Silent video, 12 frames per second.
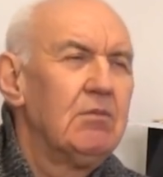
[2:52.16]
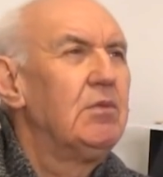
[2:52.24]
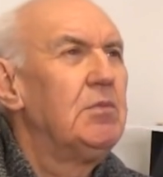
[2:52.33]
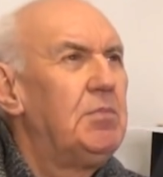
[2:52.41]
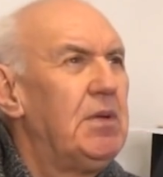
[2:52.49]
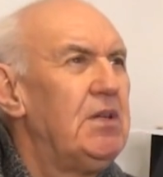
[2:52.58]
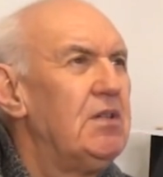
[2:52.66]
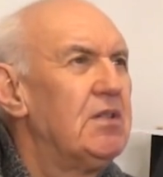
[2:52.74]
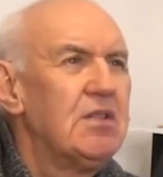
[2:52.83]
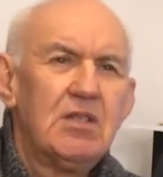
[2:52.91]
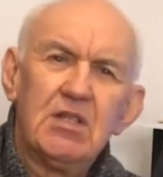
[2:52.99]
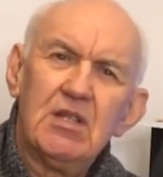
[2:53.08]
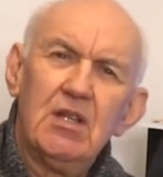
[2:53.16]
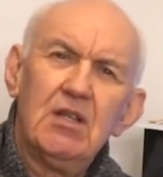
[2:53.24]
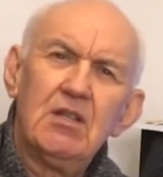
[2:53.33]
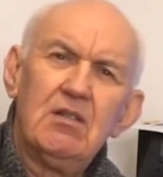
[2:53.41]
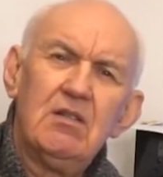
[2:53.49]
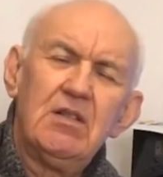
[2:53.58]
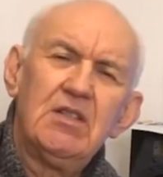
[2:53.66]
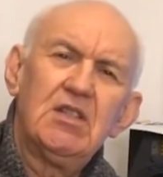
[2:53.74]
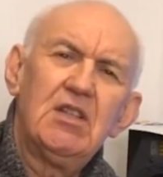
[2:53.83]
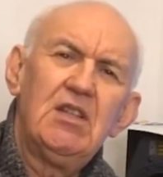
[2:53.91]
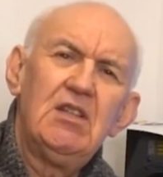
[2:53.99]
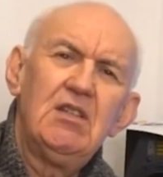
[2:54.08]
would be uh, 19, uh,
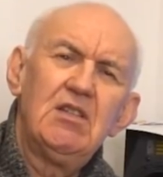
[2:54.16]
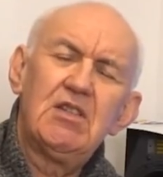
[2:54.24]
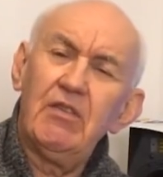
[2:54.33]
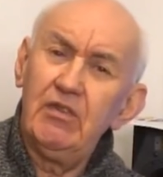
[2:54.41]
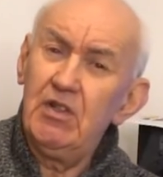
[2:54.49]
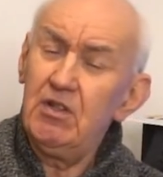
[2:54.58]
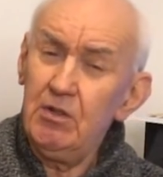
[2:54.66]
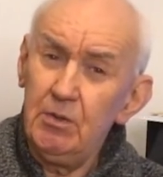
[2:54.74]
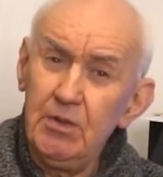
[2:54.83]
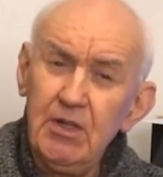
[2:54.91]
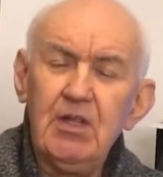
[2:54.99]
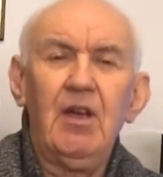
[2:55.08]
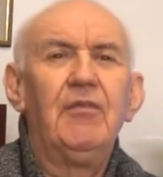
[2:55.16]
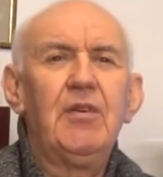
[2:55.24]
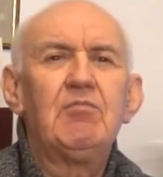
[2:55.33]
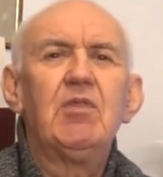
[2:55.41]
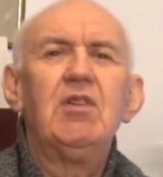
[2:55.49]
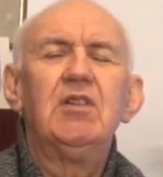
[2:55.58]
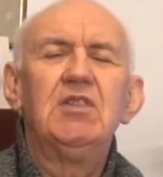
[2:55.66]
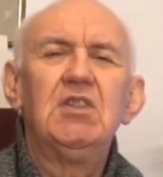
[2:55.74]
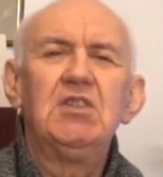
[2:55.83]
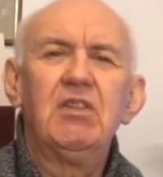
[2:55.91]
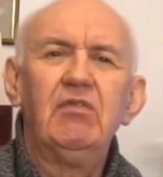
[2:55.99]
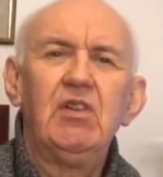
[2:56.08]
1972, wouldn't it? Yeah, February
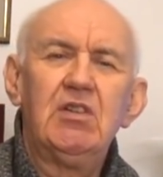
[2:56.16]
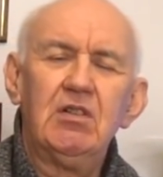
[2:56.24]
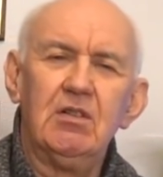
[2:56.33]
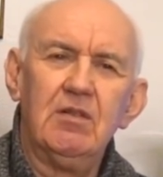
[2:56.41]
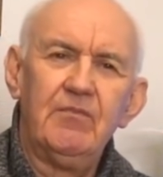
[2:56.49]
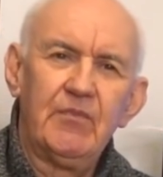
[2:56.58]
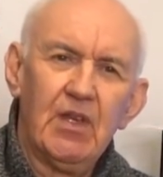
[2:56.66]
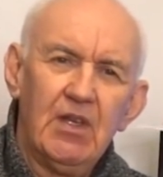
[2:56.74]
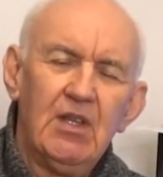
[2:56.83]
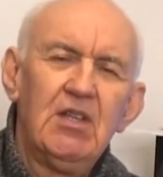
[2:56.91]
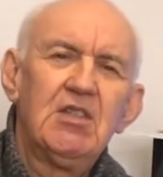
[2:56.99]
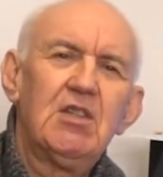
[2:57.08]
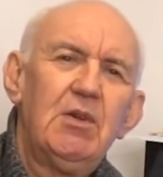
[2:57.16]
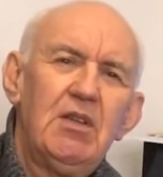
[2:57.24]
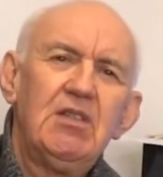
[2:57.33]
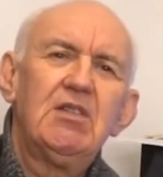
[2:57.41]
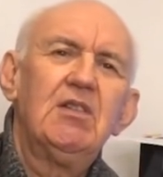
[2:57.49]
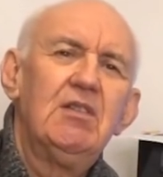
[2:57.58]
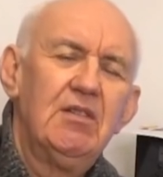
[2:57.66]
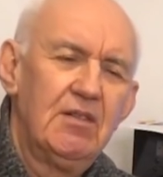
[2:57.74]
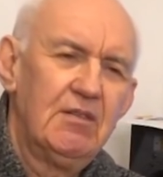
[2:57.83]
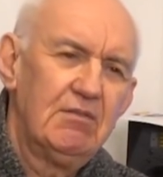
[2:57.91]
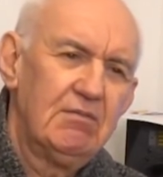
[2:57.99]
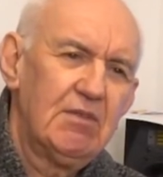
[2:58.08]
1972. So here's a
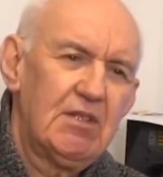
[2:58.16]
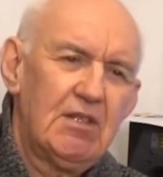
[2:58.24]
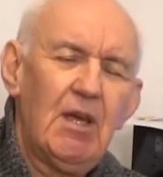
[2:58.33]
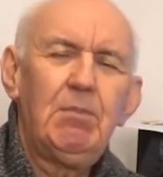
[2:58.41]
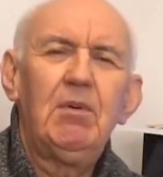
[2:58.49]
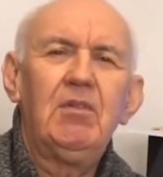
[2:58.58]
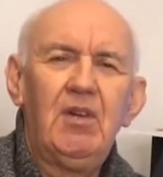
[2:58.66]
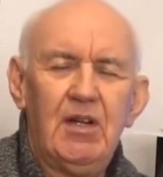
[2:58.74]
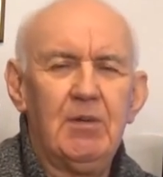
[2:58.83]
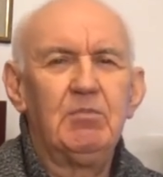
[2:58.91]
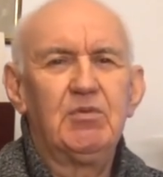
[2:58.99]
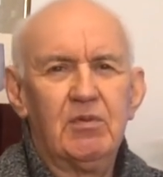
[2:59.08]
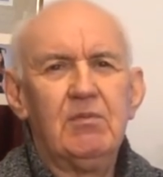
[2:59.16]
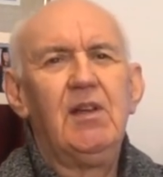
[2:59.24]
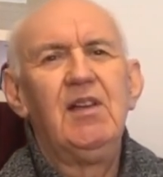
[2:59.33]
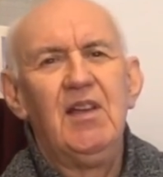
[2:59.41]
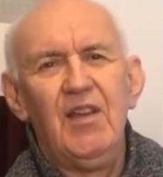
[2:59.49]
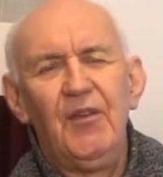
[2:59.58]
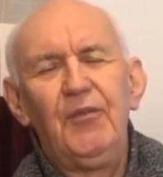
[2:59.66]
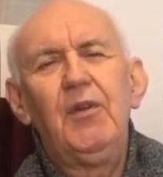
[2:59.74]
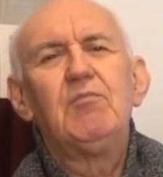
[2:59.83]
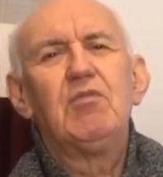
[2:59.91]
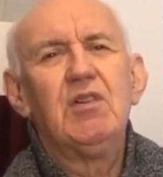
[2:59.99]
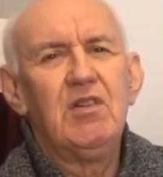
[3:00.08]
couple of clips from
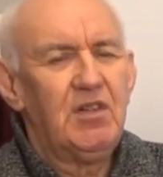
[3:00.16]
February